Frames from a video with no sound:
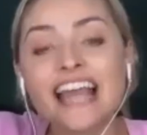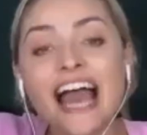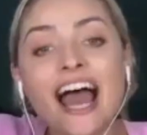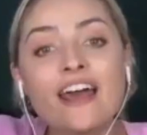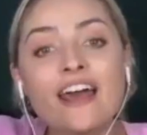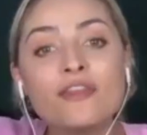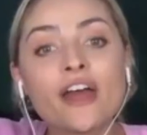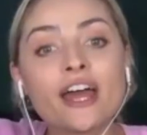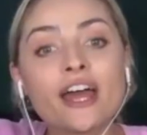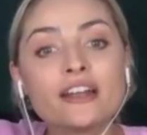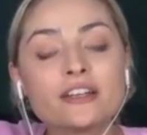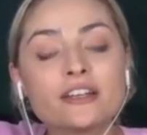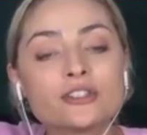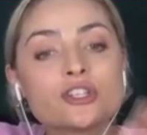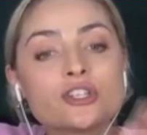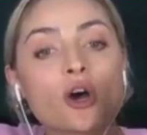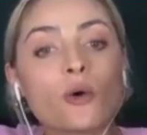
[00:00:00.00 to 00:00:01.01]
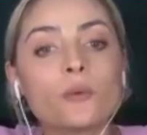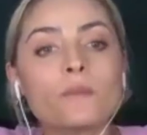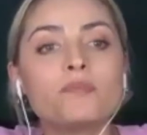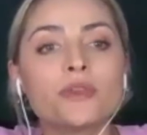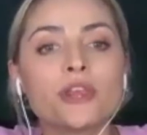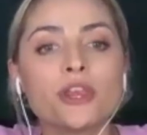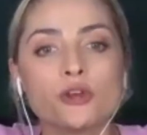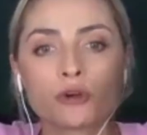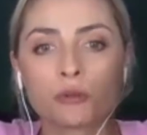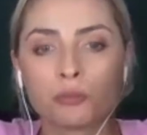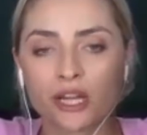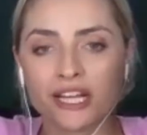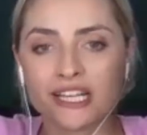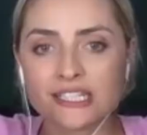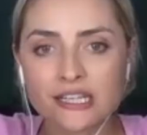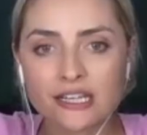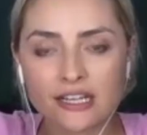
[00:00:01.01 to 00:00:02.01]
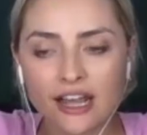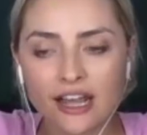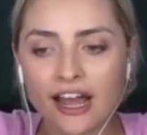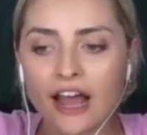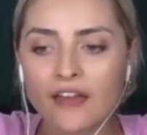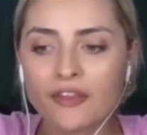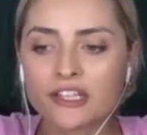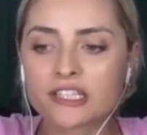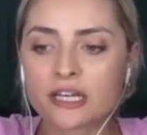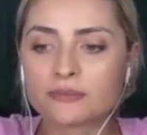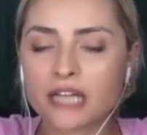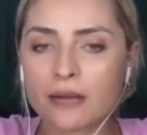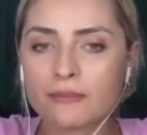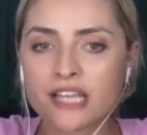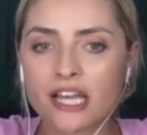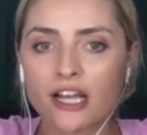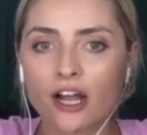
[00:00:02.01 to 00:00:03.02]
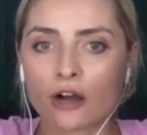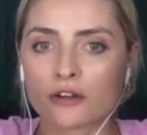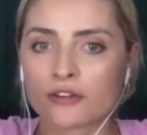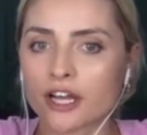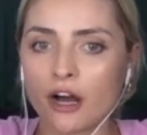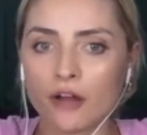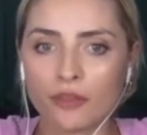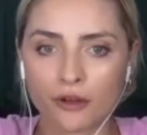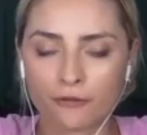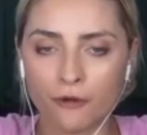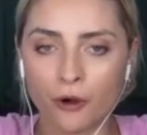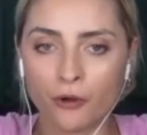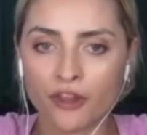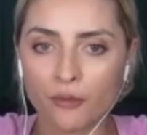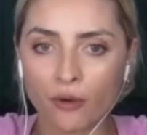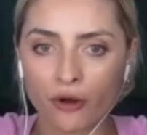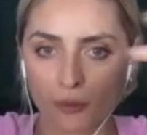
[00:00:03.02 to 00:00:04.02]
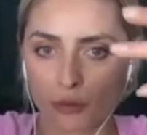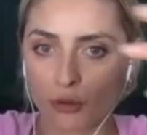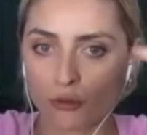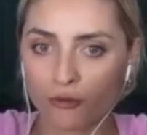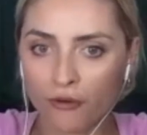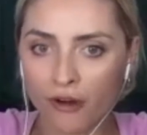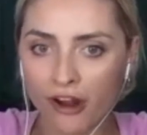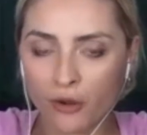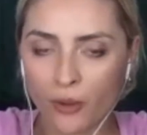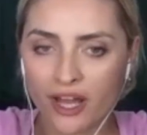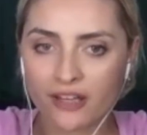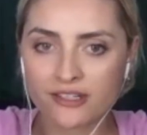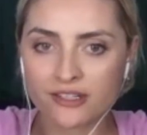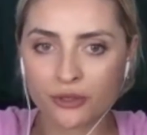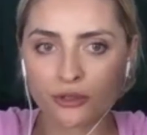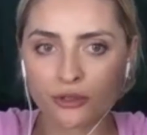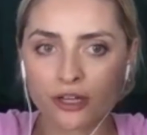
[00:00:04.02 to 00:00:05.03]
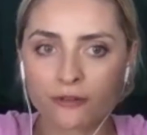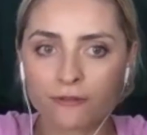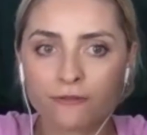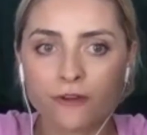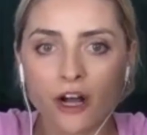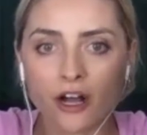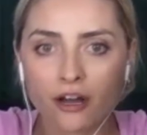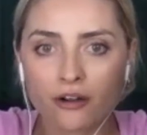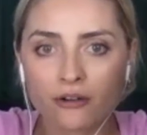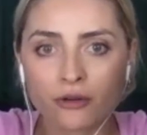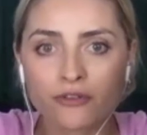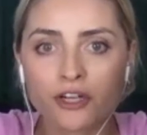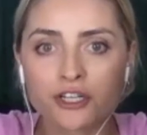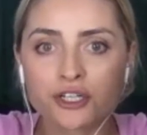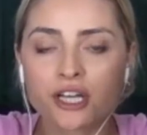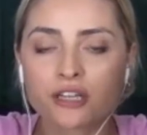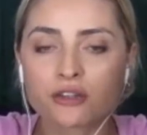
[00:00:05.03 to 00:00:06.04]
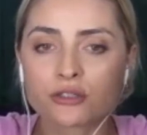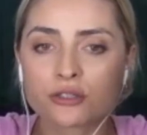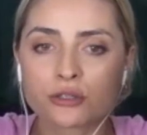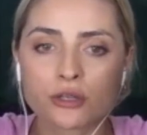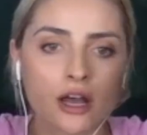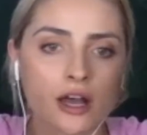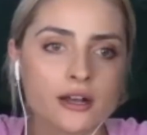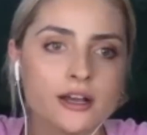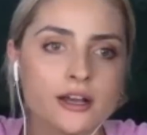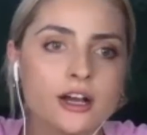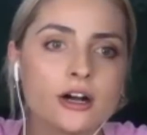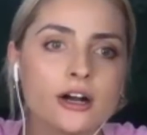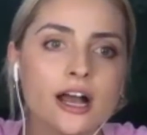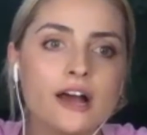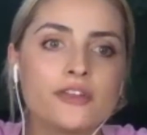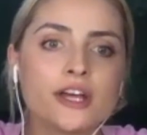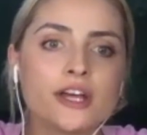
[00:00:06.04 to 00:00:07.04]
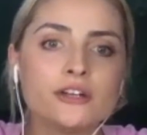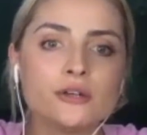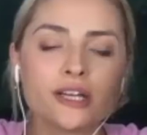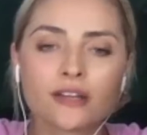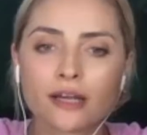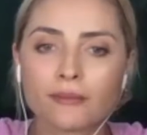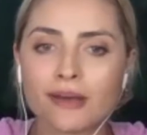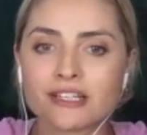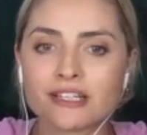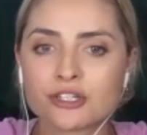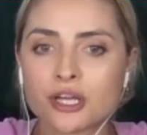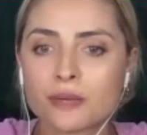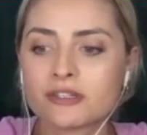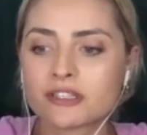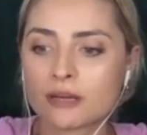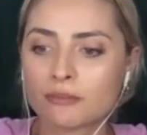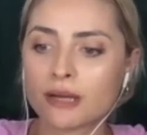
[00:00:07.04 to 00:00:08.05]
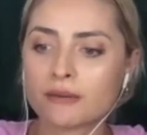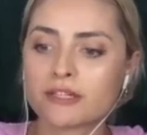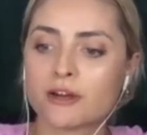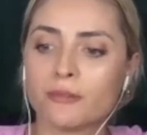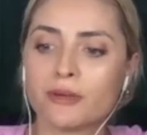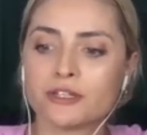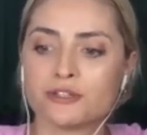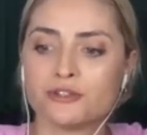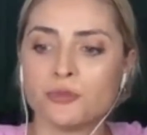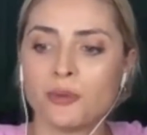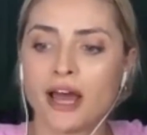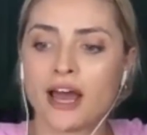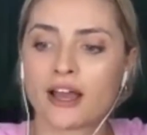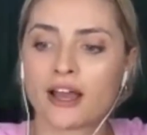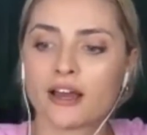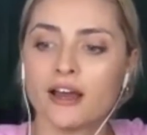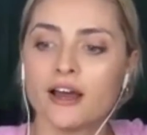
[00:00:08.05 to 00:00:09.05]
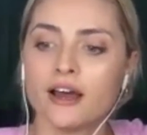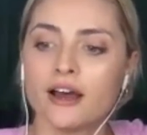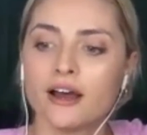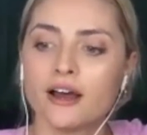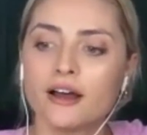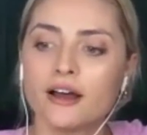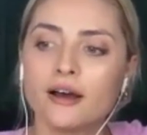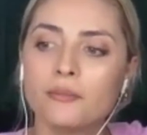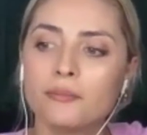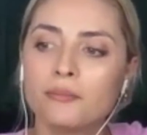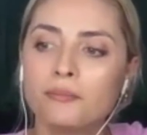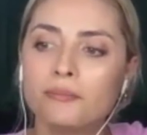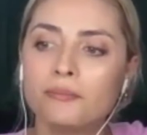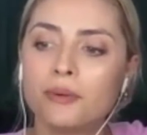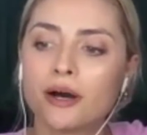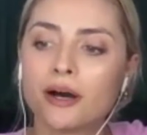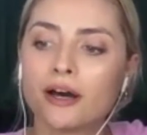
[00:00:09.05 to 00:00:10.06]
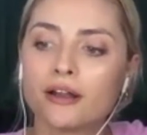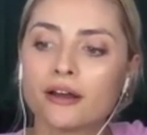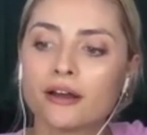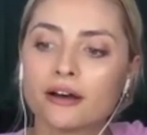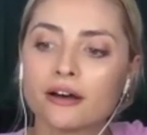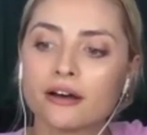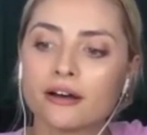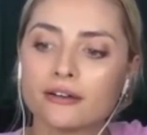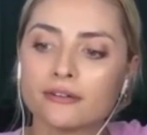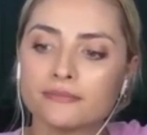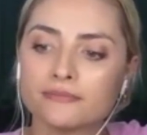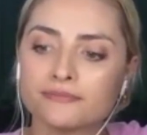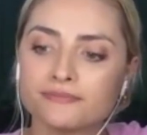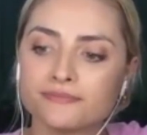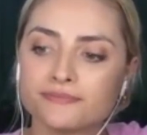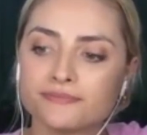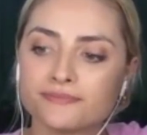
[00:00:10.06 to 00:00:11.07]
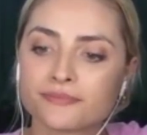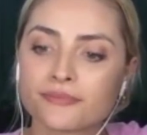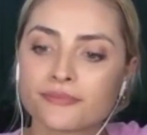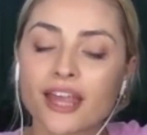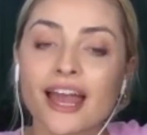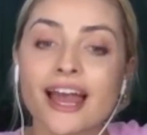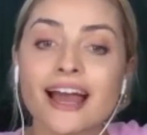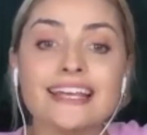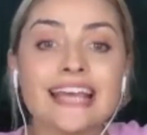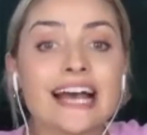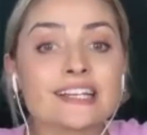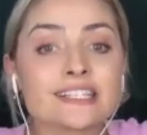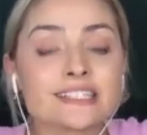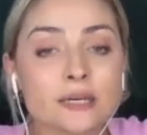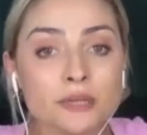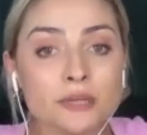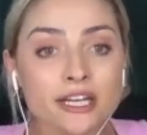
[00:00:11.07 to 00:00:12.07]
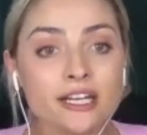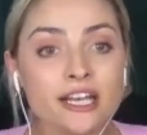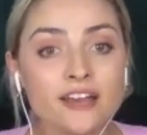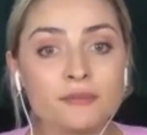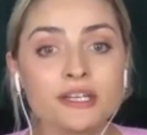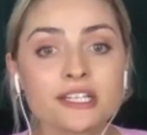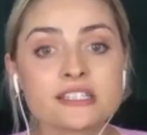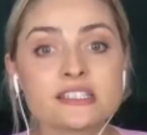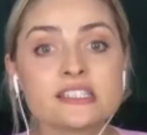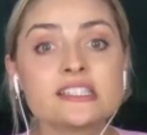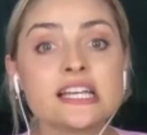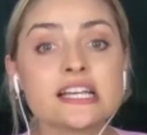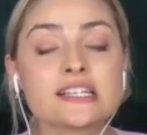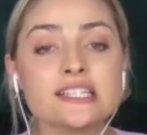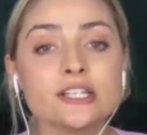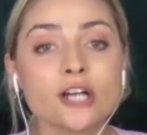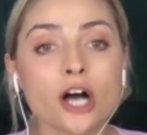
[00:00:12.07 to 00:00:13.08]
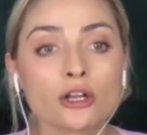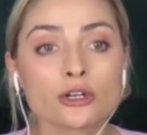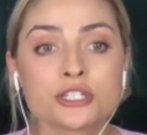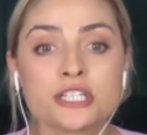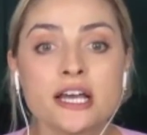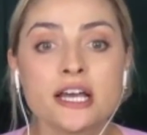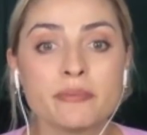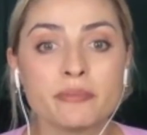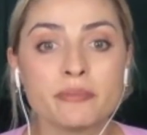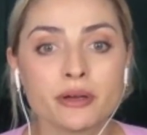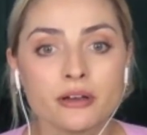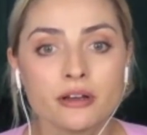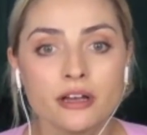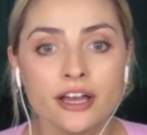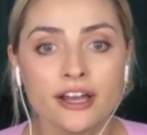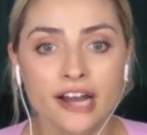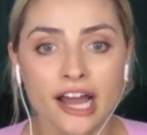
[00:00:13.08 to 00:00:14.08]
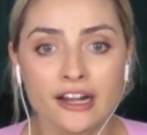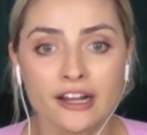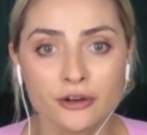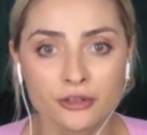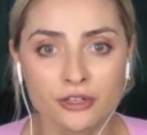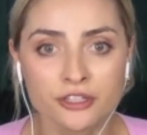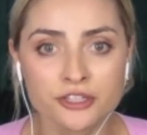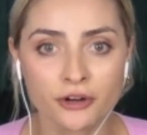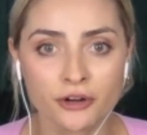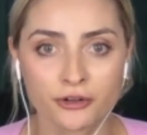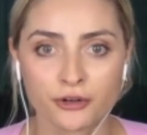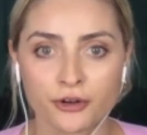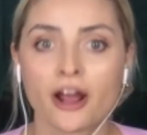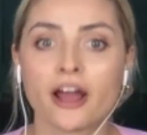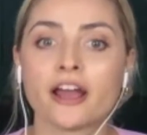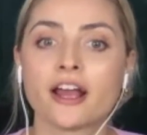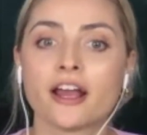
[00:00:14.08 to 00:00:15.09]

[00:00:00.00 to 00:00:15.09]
and then so you replace it, and then sometimes they aren't like on their phone, they won't approve it right away, and so you're like, fuck, I don't know if I should get this or not. And then you can like message them, and sometimes they don't message you back. But yeah, some lady gave me a $60 tip, and I nearly started crying.